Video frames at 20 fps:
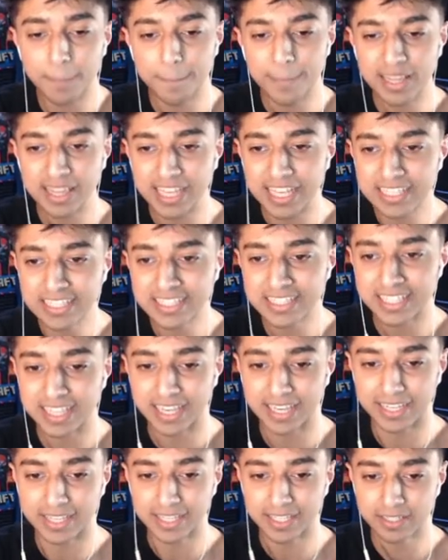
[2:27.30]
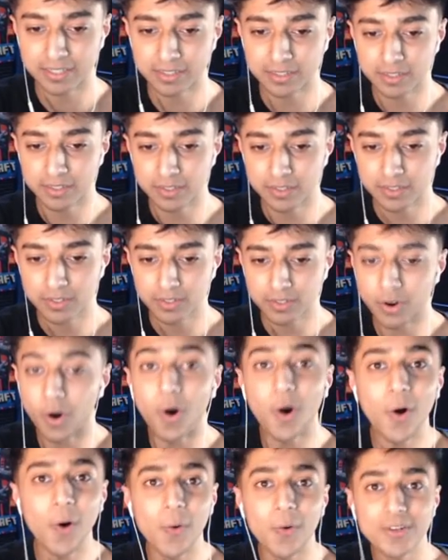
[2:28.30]
ballistic.
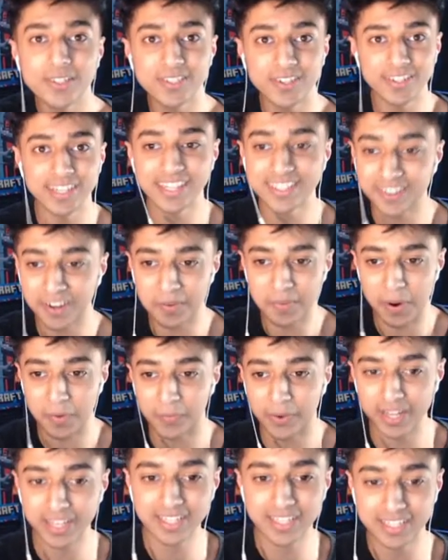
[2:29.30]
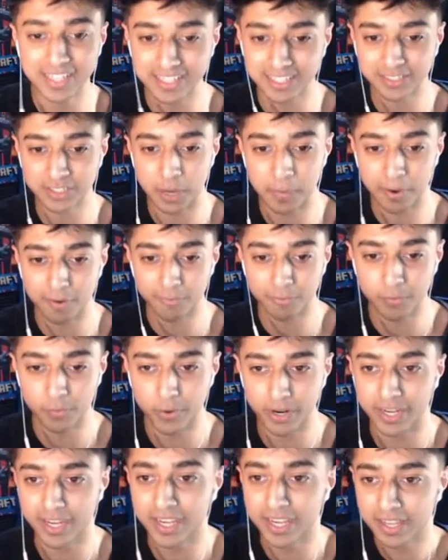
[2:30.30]
Oh, so they talk about Woody? Did they just come up from
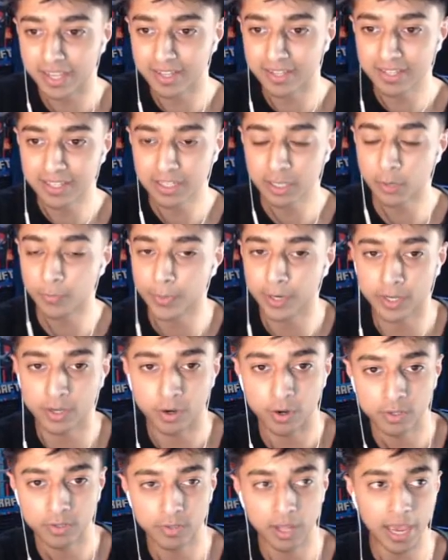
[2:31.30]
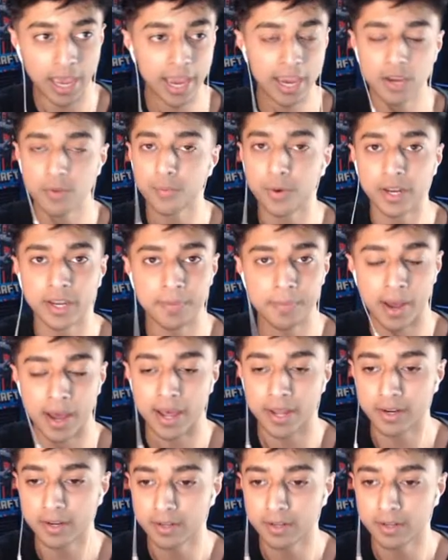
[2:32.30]
Woody? Oh my god. I hate Woody, man.